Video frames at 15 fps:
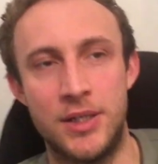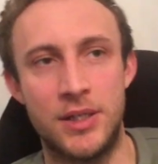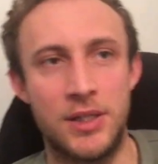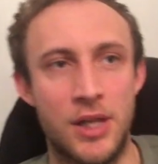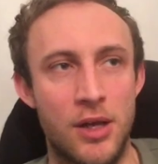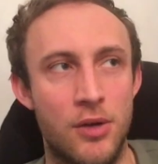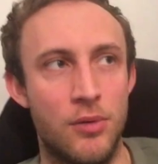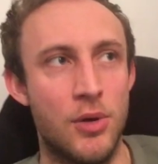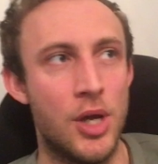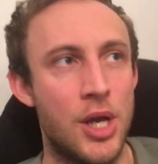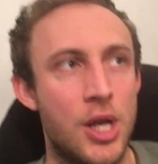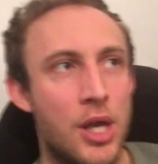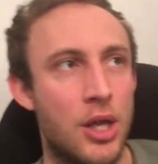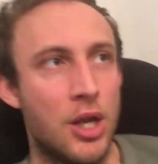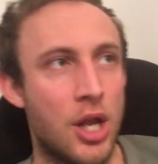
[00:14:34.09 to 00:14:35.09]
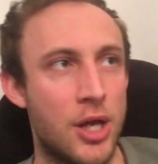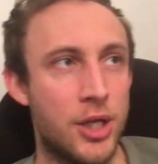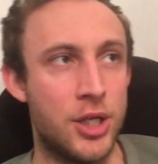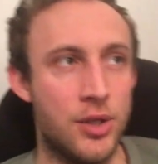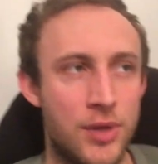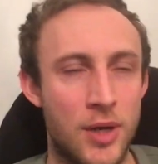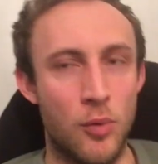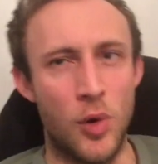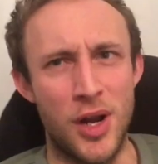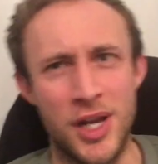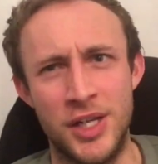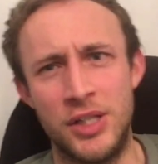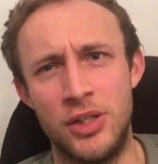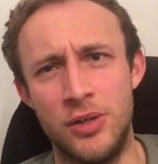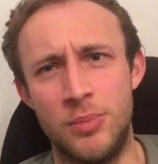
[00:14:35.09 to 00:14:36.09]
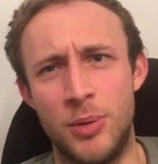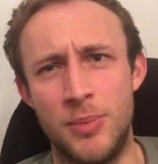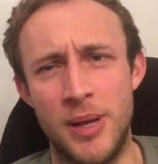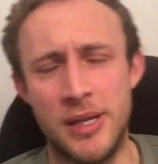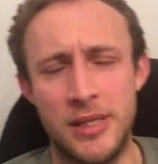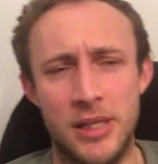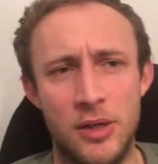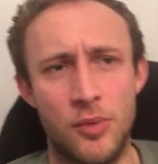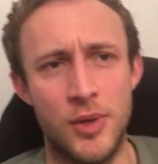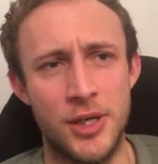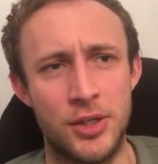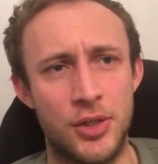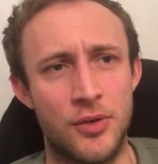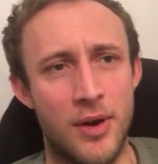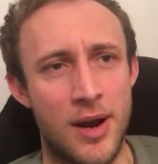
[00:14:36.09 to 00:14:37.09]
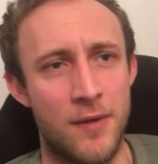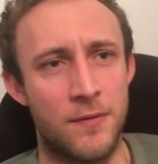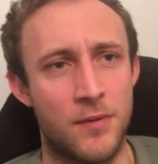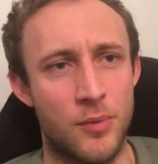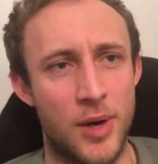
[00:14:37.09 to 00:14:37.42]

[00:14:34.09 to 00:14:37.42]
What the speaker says: So like unit 1 is super basic witchcraft,